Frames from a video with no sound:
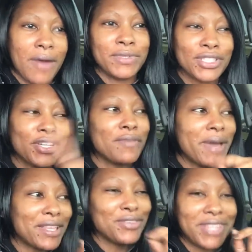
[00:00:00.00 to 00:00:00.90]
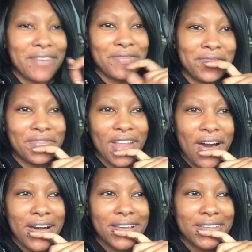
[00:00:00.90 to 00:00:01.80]
was looking back through that
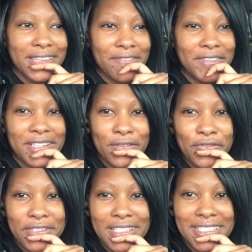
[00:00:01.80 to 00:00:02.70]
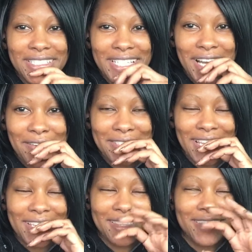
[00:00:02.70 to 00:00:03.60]
vlog, that video footage, and I was
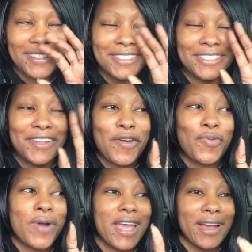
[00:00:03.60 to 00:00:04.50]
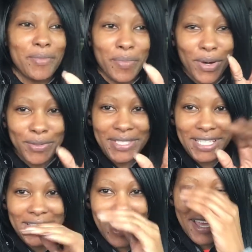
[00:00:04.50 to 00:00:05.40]
like, there's no way I'm
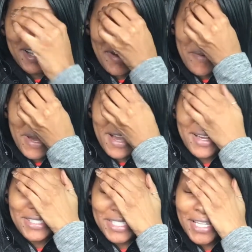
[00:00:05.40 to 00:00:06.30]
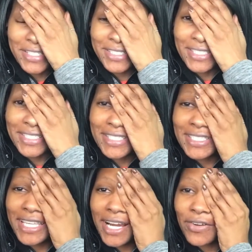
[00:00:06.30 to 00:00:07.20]
posting that. Oh my gosh, I looked
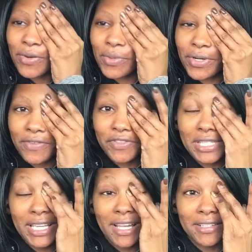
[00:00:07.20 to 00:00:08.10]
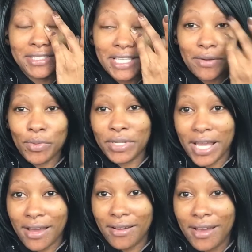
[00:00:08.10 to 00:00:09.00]
terrible. If you think I look terrible
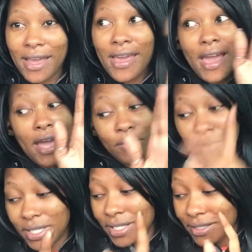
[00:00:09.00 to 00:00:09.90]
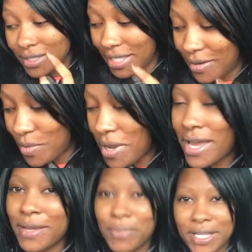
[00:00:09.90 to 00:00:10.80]
now, I really look terrible,
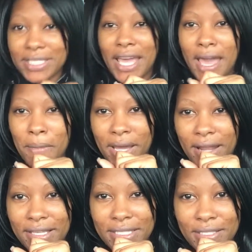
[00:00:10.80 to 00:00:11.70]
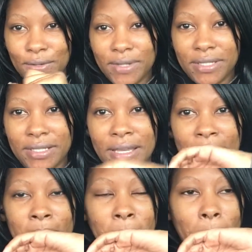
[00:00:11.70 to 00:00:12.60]
and plus I had my glasses on,
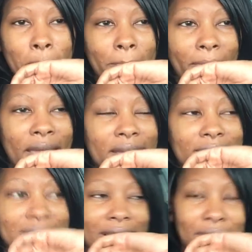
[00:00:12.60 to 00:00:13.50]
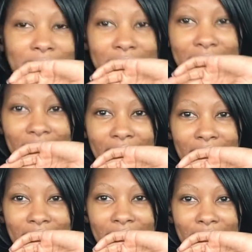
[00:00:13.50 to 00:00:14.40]
and I was just
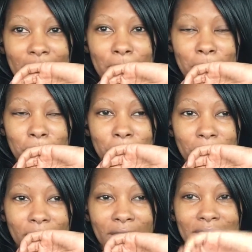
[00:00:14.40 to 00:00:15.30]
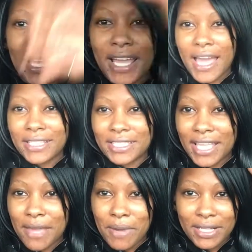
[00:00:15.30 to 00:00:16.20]
like, it's had just
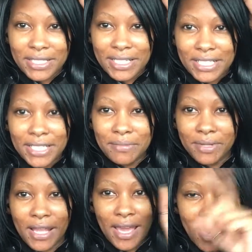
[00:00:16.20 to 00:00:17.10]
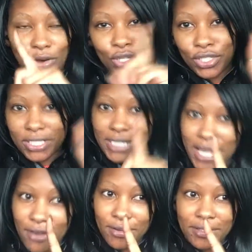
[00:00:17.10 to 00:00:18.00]
came out of sleep, like how I look
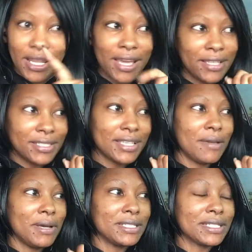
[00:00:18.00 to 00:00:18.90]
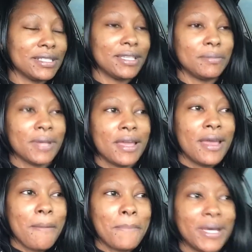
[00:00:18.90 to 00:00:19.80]
now, like I just came out of sleep,
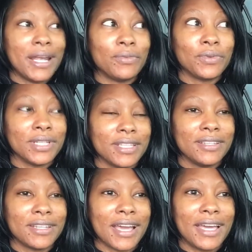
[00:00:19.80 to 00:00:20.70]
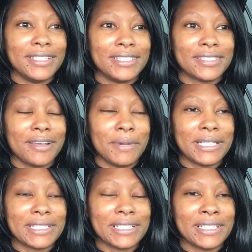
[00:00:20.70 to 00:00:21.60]
but I really look like I had just come out
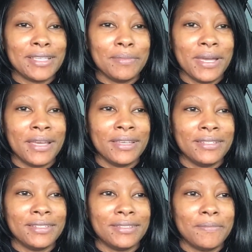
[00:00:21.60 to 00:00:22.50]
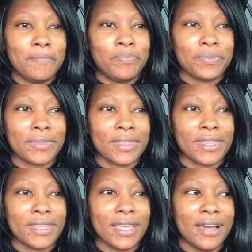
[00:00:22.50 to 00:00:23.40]
of sleep, and
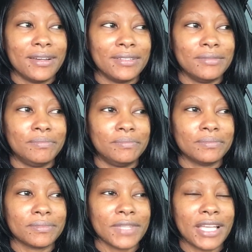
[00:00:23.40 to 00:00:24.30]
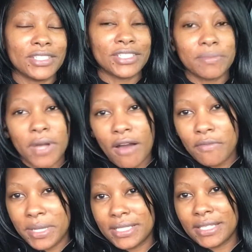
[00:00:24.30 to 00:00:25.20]
I took some cough
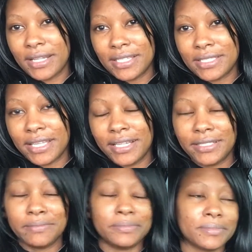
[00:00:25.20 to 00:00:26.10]
medicine last night